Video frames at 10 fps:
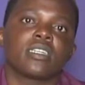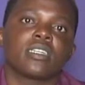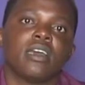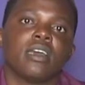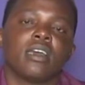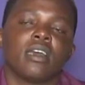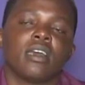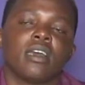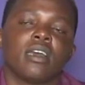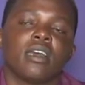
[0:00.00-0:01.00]
the kids
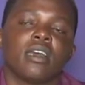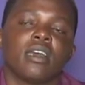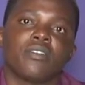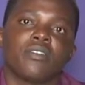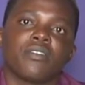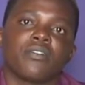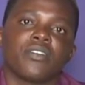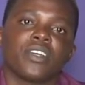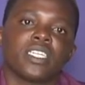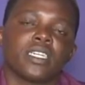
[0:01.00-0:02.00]
are
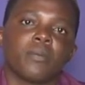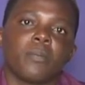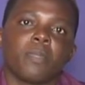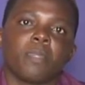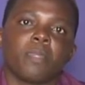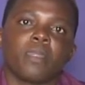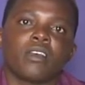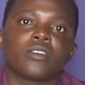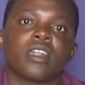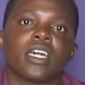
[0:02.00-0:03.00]
facing, so
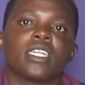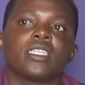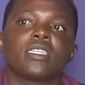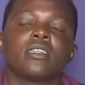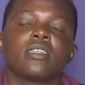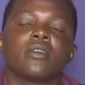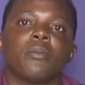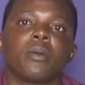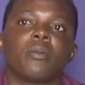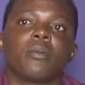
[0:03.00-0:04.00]
that
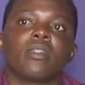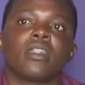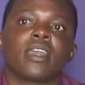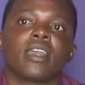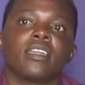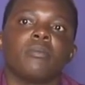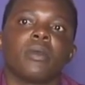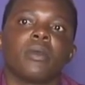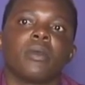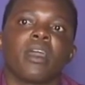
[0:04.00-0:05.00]
the kids may have
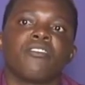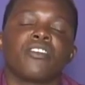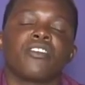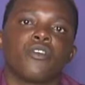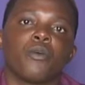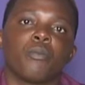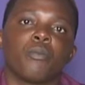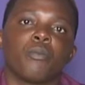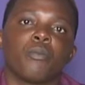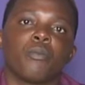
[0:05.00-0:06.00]
information before
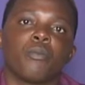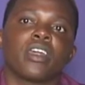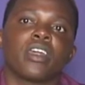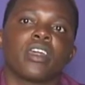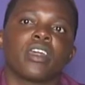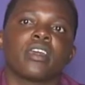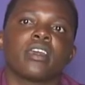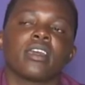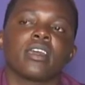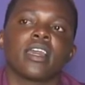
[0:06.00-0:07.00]
they
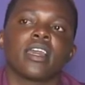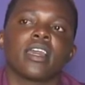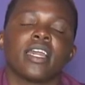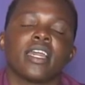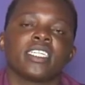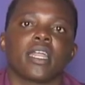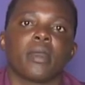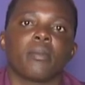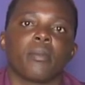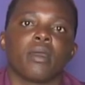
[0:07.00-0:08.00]
enter into crime.
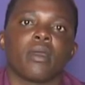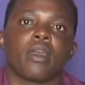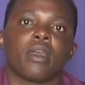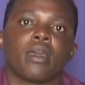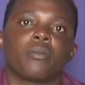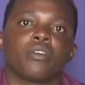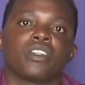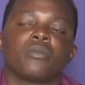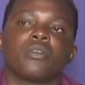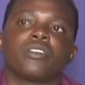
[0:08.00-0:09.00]
Because most
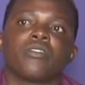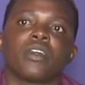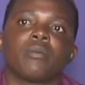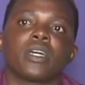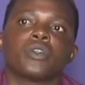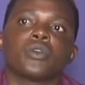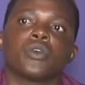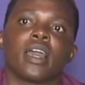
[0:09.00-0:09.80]
of them are too young